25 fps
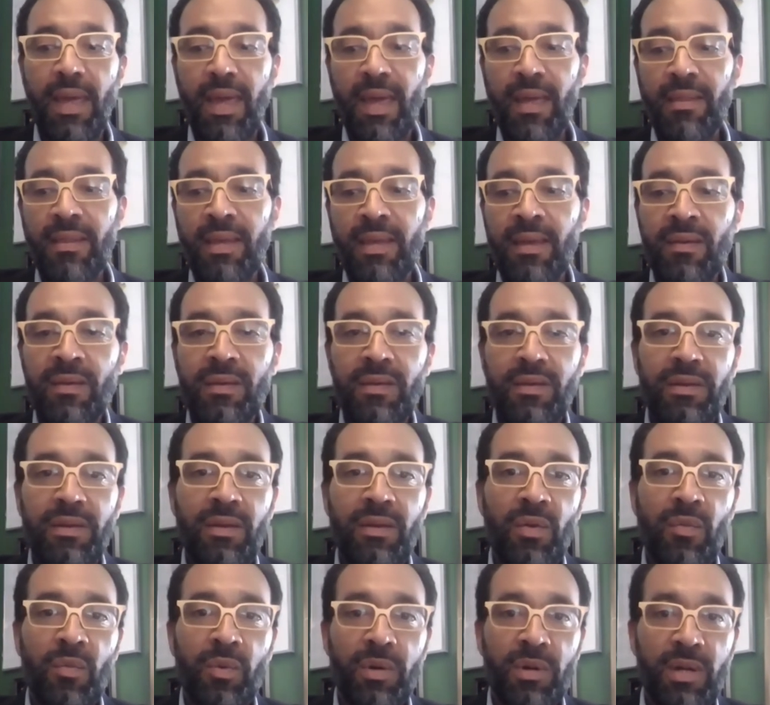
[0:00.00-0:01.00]
And then,
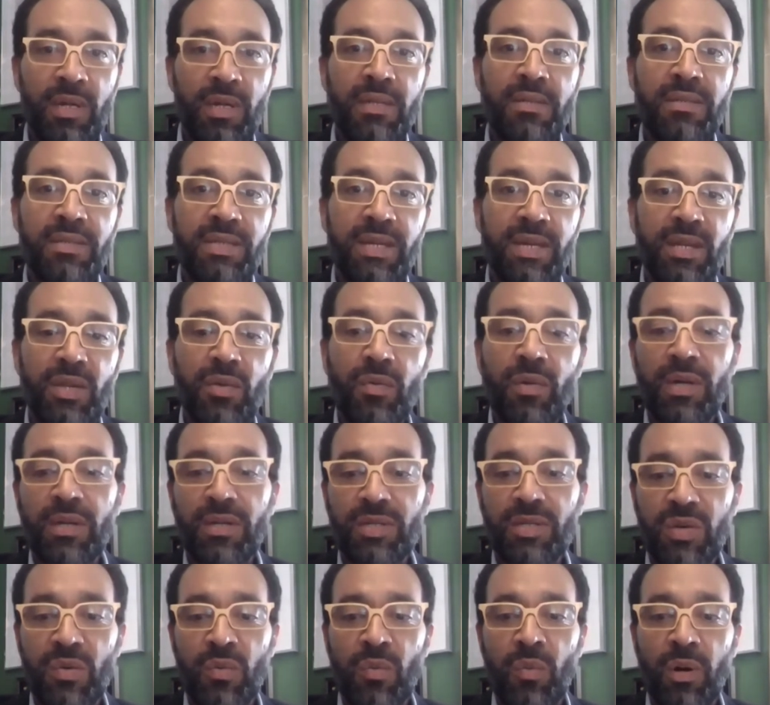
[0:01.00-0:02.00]
we're continuing
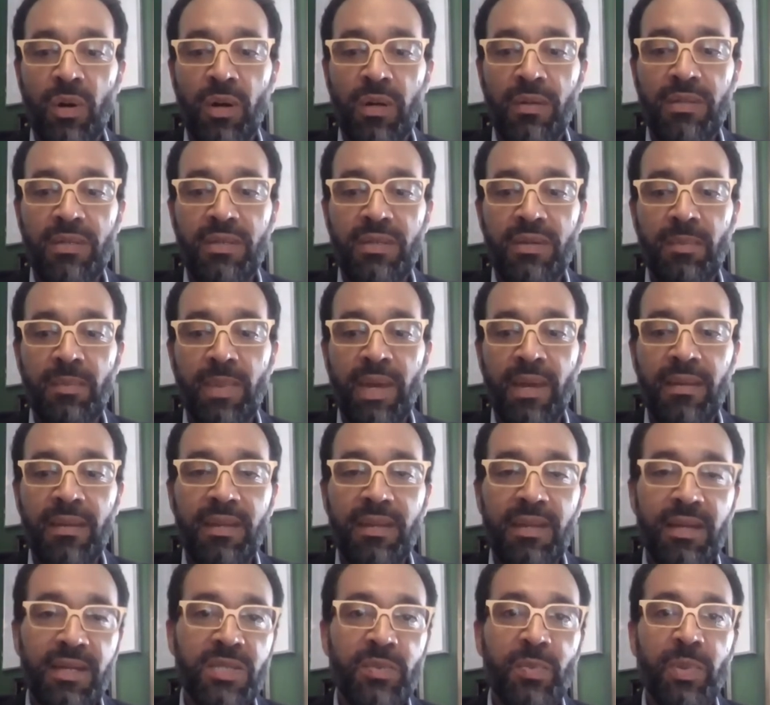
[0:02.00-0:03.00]
to work to make
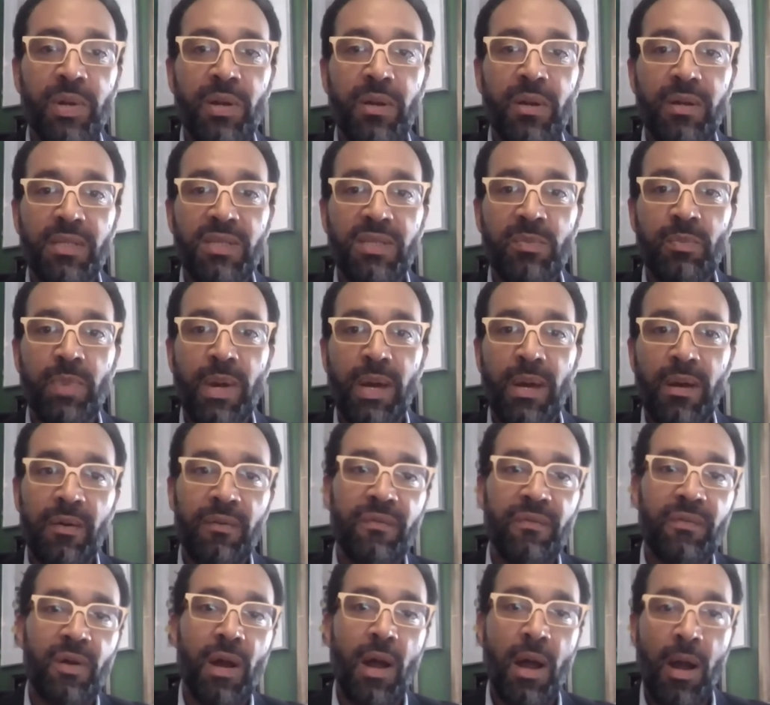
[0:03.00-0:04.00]
the experience better
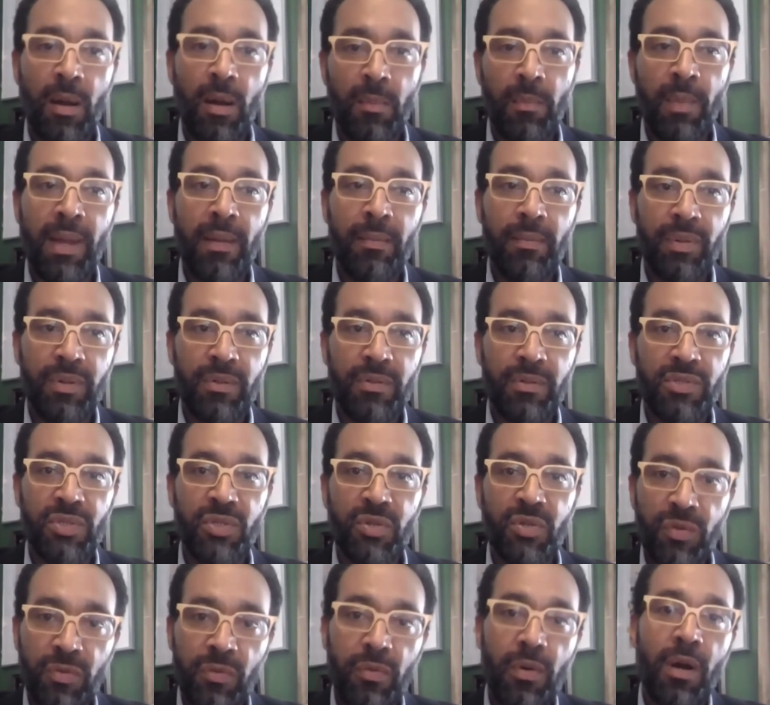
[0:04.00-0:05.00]
for our members
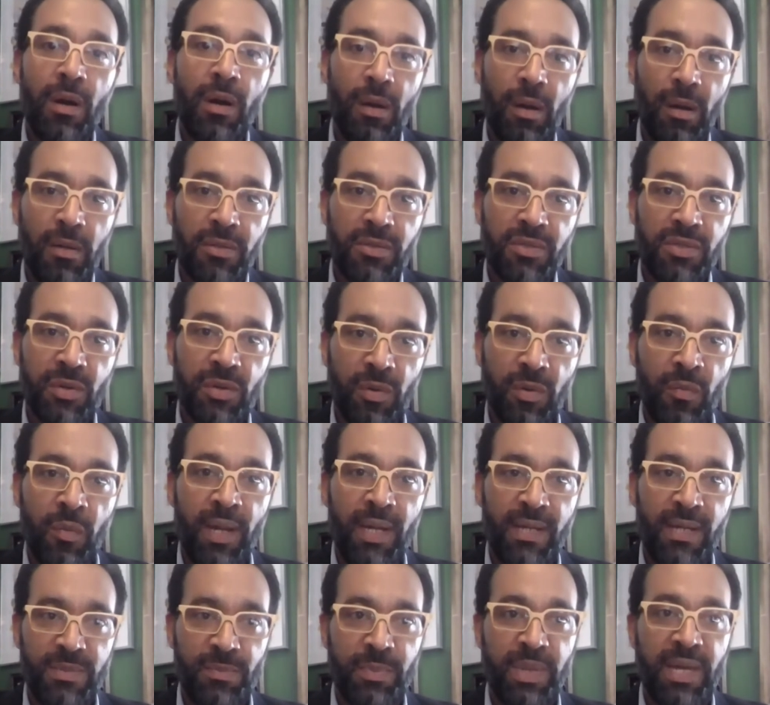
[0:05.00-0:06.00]
who are also
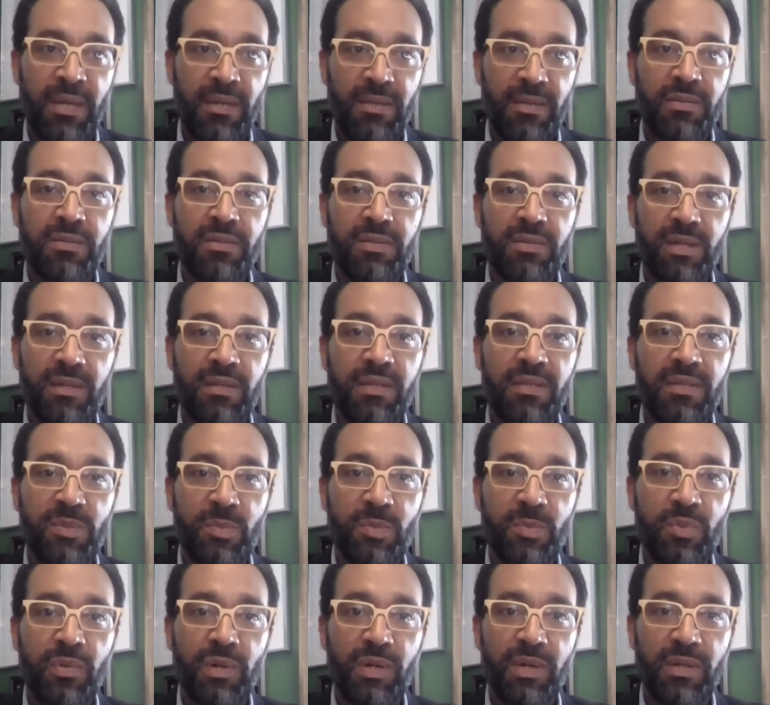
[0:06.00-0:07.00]
Array's patients at this
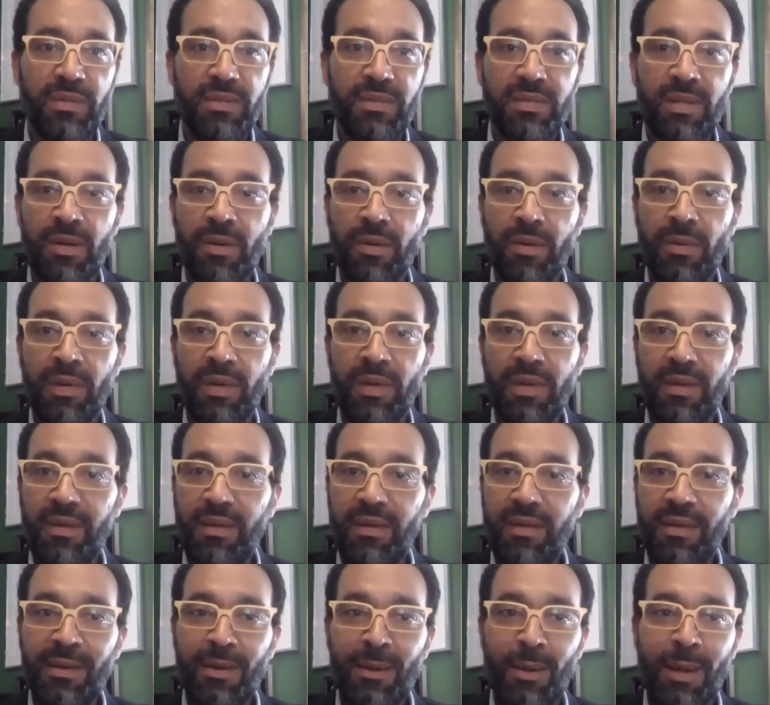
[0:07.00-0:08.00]
point. So,
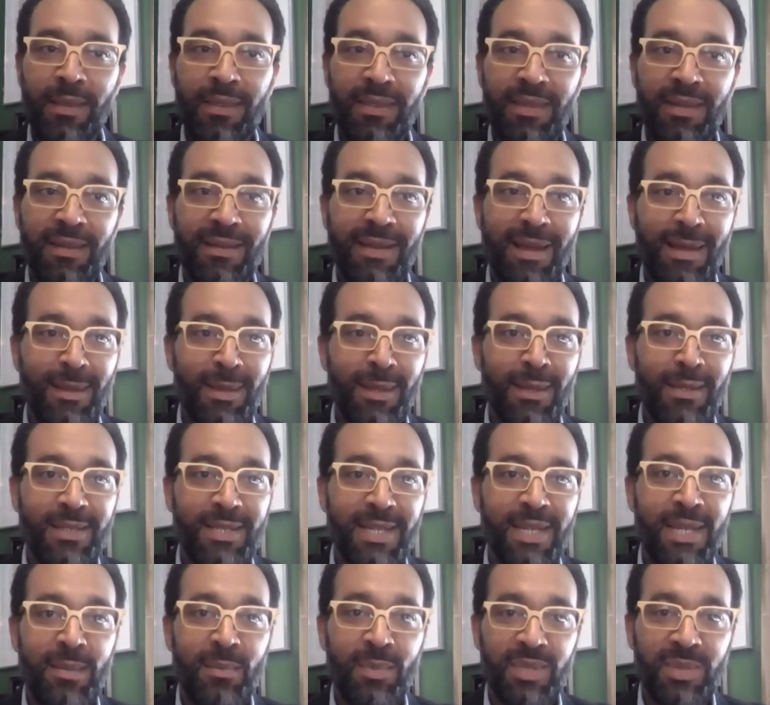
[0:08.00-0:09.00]
I think
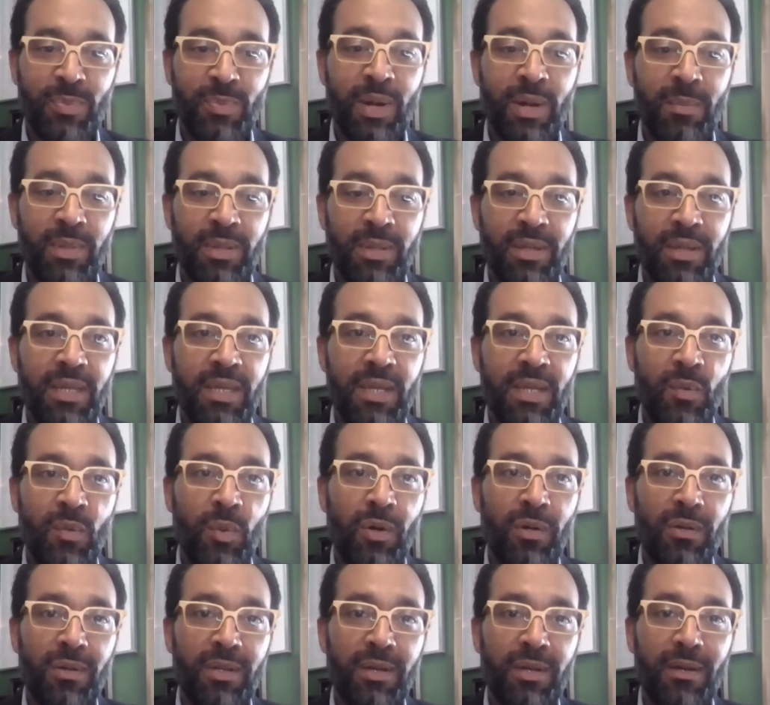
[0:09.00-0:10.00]
team is probably the key
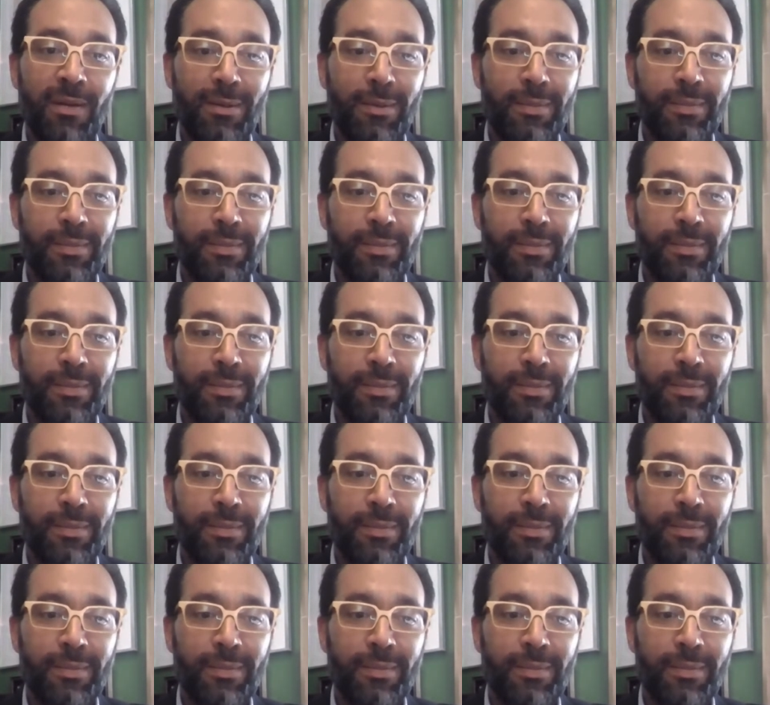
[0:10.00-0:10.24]
word there.